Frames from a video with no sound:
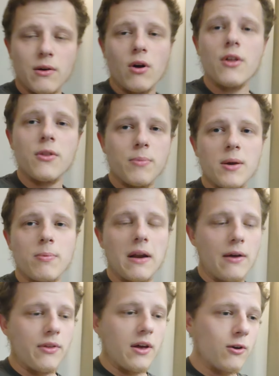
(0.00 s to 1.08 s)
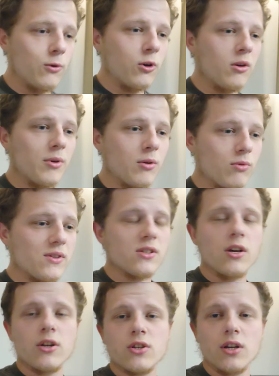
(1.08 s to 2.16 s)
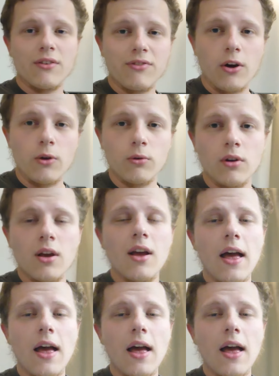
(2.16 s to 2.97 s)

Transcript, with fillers: there are other people out there who are going to be researching a phone